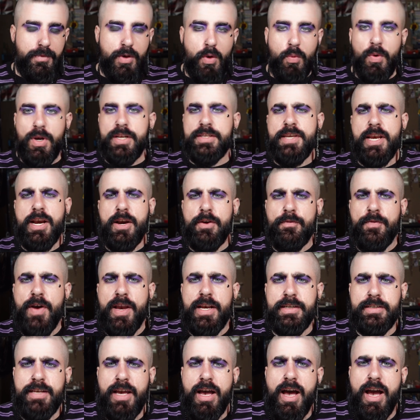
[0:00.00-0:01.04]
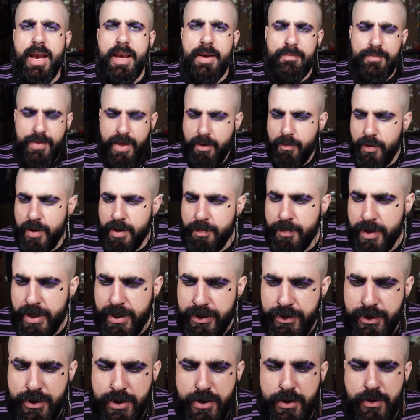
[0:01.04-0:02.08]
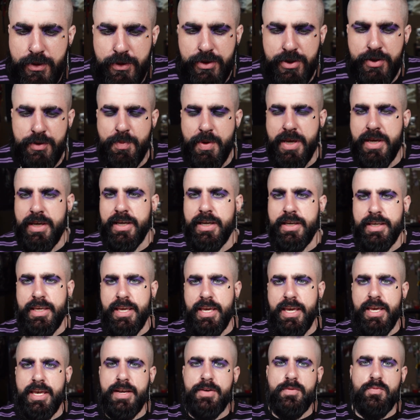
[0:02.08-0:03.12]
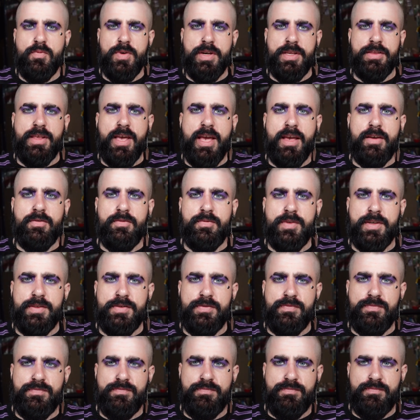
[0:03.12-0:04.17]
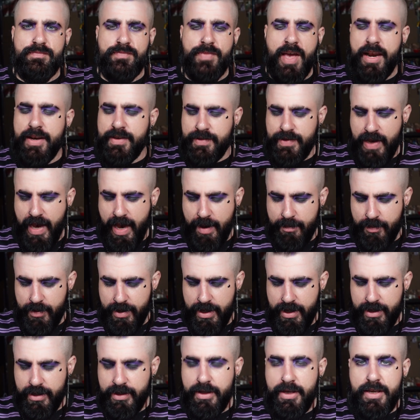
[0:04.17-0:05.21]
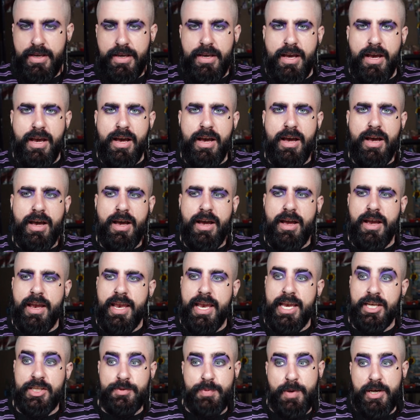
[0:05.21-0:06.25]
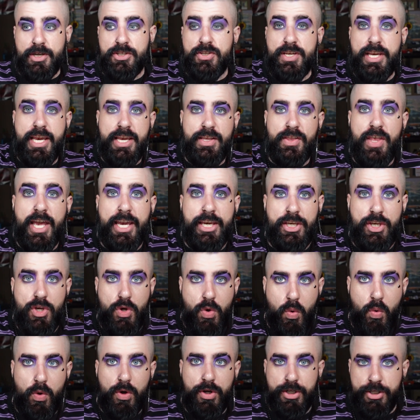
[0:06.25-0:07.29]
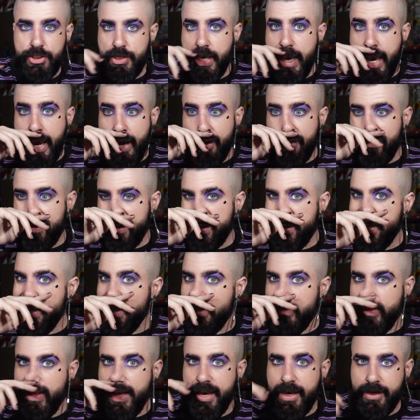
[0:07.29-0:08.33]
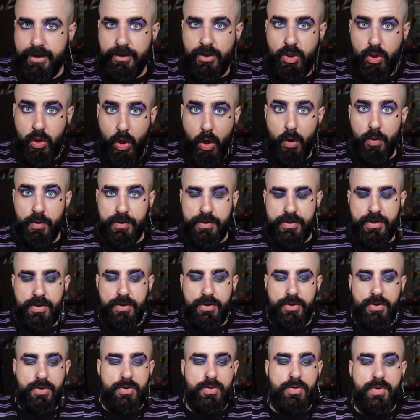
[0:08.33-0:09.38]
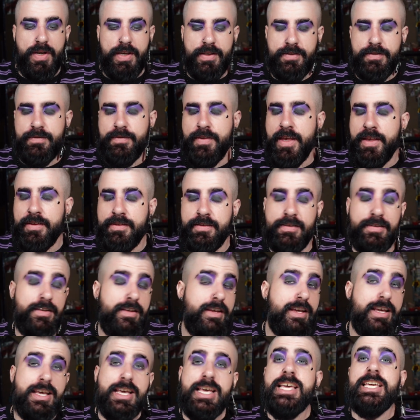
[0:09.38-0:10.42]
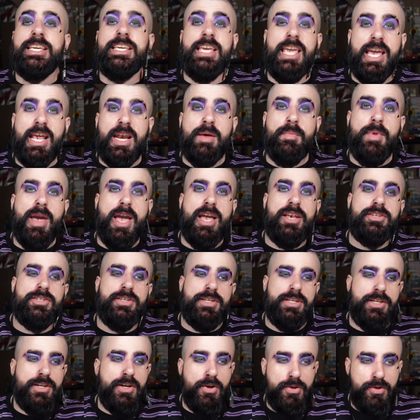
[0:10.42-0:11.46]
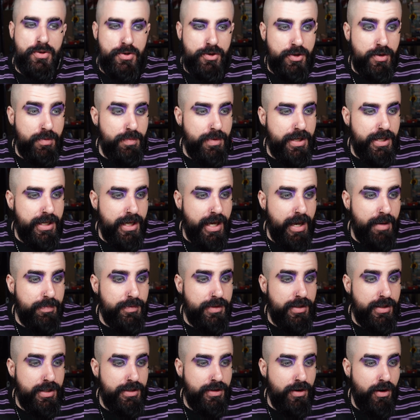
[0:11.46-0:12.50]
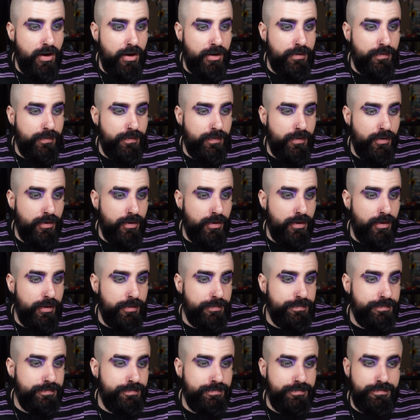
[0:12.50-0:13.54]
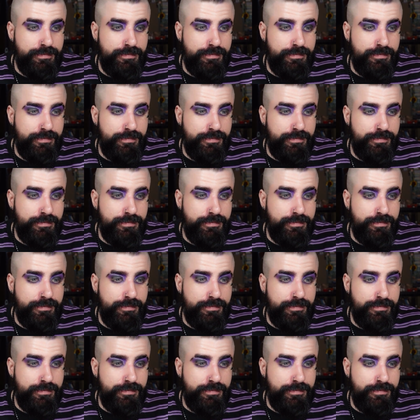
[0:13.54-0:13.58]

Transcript: what a terrifying time that would have been too. Just being a kid when that when that is happening uh, especially in like your area, like close to you. It's that's can't imagine. You know, you could be kept in the dark for,